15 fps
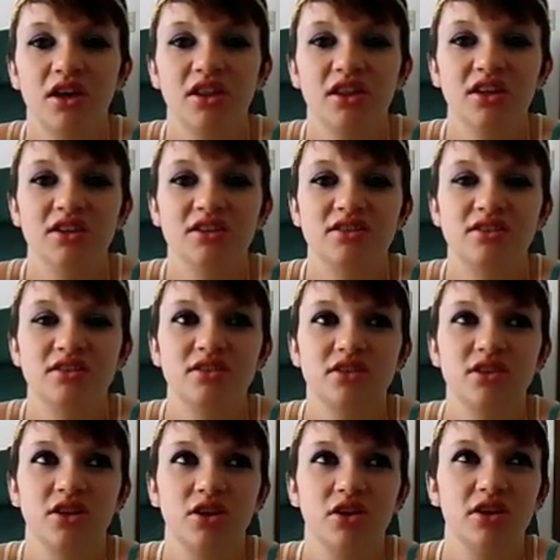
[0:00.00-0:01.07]
At
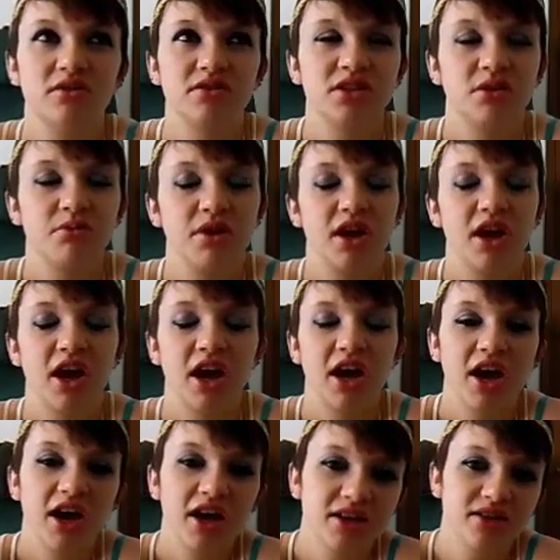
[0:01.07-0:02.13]
least, if someone
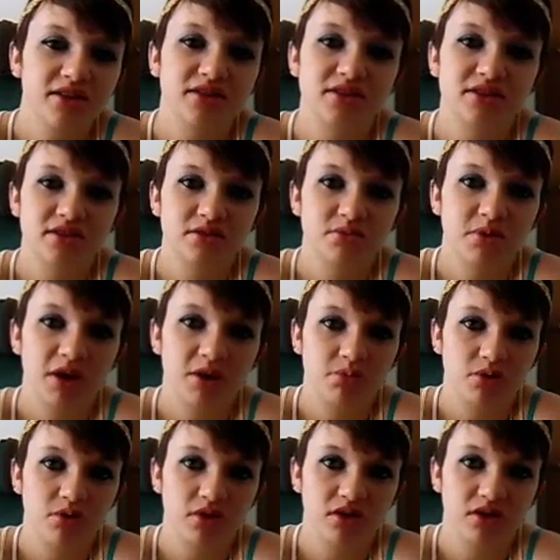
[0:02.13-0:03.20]
has
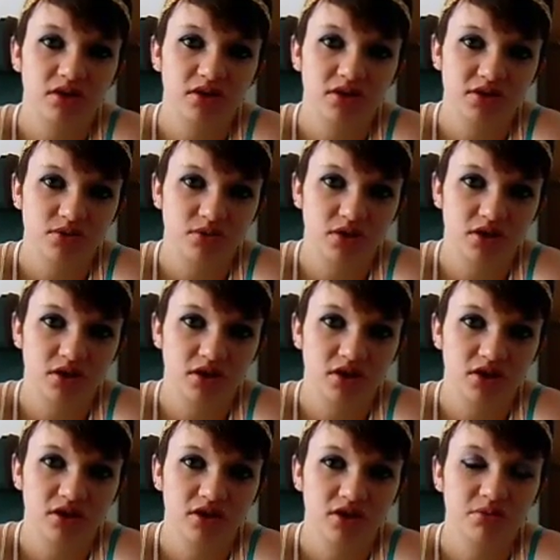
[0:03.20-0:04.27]
bipolar disorder,